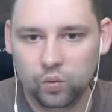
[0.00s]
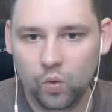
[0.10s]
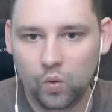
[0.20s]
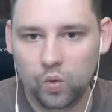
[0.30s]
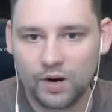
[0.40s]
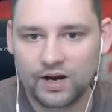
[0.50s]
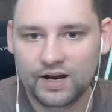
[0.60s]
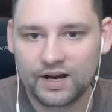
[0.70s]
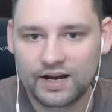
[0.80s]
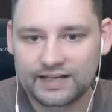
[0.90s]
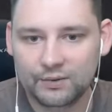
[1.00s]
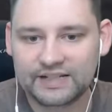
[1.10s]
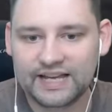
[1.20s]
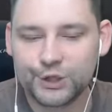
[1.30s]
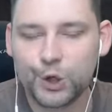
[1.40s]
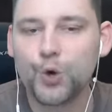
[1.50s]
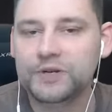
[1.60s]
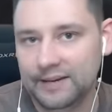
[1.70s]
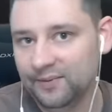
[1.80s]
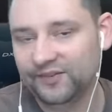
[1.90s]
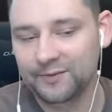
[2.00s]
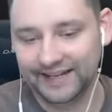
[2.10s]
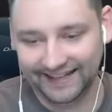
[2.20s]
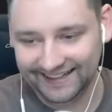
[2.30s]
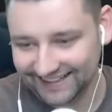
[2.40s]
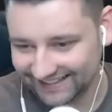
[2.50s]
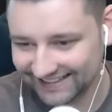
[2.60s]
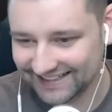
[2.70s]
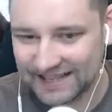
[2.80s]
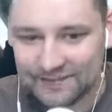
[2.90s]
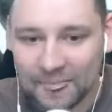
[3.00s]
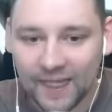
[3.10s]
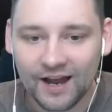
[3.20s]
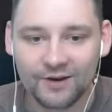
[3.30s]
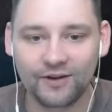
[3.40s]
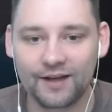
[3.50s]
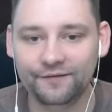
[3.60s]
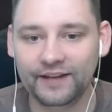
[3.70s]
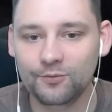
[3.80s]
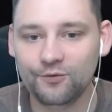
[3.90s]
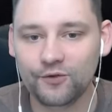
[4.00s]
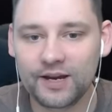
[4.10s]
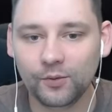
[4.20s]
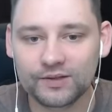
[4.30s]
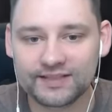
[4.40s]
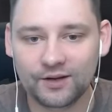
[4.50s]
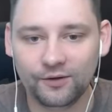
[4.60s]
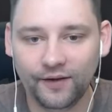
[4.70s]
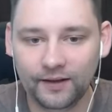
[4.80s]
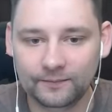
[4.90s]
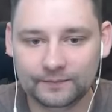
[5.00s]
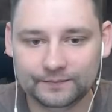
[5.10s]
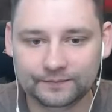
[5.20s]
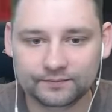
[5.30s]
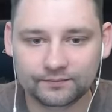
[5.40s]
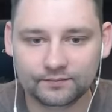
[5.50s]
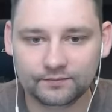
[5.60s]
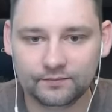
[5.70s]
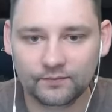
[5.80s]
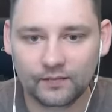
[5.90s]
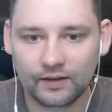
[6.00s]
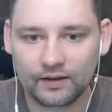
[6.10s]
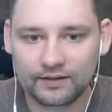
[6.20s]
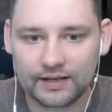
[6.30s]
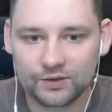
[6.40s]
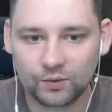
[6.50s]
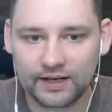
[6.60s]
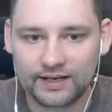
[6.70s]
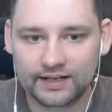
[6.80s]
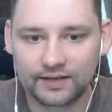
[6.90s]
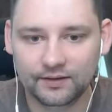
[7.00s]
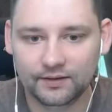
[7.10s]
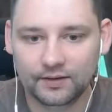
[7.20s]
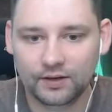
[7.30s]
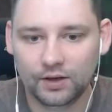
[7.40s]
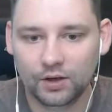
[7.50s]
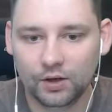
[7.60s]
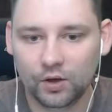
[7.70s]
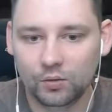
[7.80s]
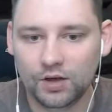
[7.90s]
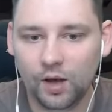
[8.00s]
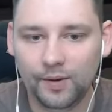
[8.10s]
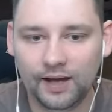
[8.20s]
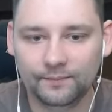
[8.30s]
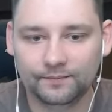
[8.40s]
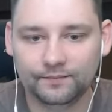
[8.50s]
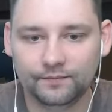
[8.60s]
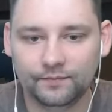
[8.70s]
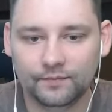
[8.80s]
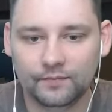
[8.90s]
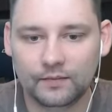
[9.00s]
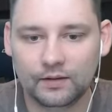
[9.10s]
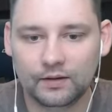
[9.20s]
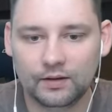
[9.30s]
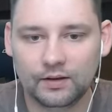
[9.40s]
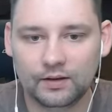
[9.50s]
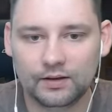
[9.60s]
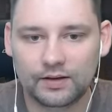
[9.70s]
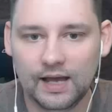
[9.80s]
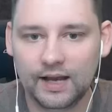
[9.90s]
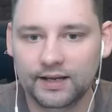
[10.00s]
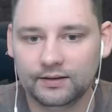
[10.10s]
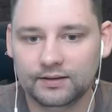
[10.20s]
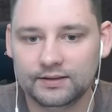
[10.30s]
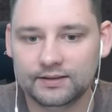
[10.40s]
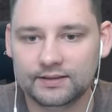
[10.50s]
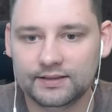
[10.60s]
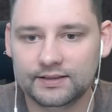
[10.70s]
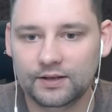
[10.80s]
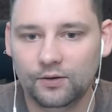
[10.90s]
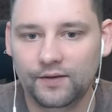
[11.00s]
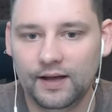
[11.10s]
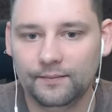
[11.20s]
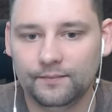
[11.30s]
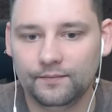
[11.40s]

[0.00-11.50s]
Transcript: Whew. That was getting too deep for me. Right, 3 more silver. That's all I need. Oh, copper. Got it. Silver.